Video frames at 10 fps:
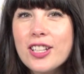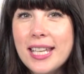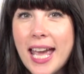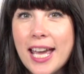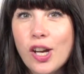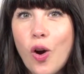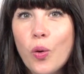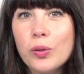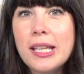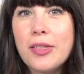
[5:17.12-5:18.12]
take
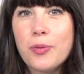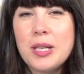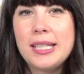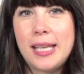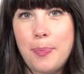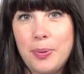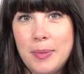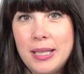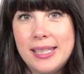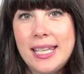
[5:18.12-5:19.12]
only three supplements.